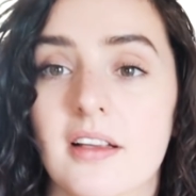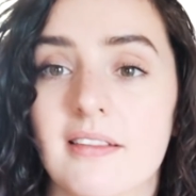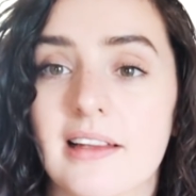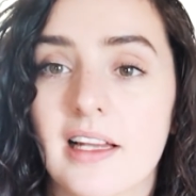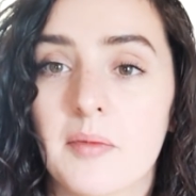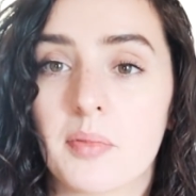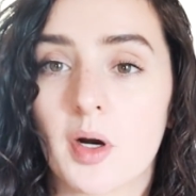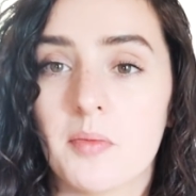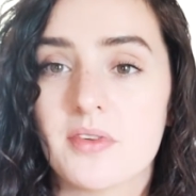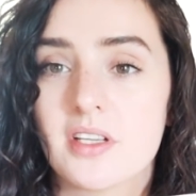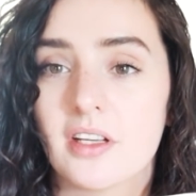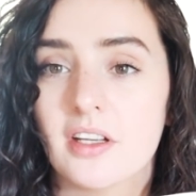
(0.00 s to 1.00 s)
It's a little
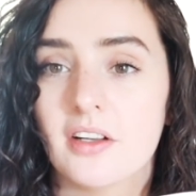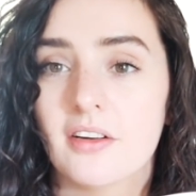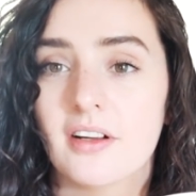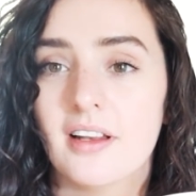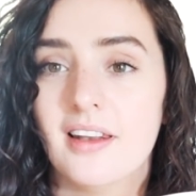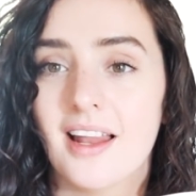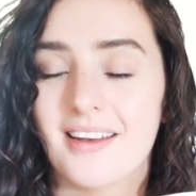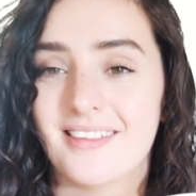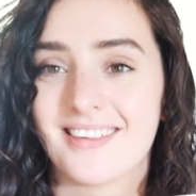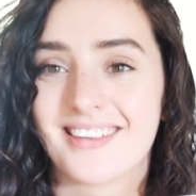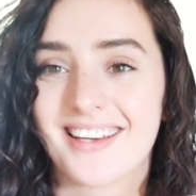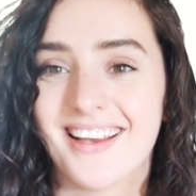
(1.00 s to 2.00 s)
impromptu
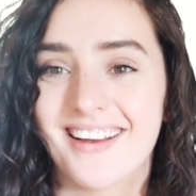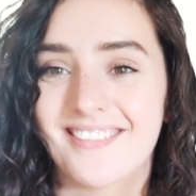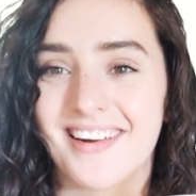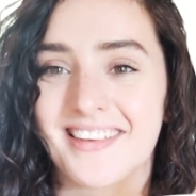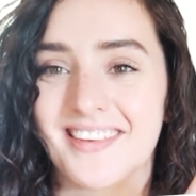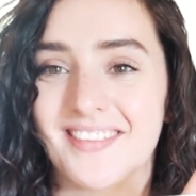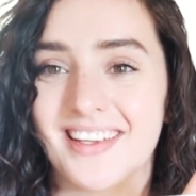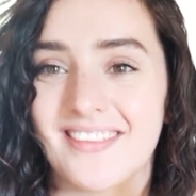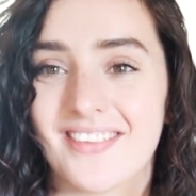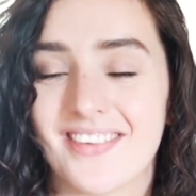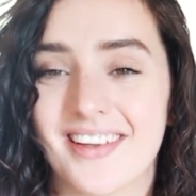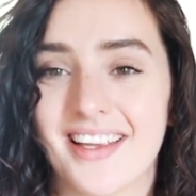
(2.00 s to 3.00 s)
lunch recipe
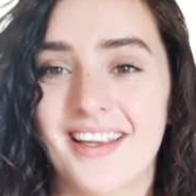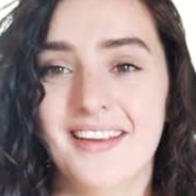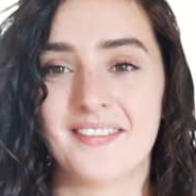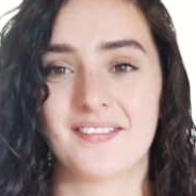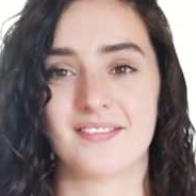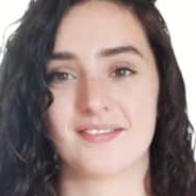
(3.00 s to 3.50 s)
for you.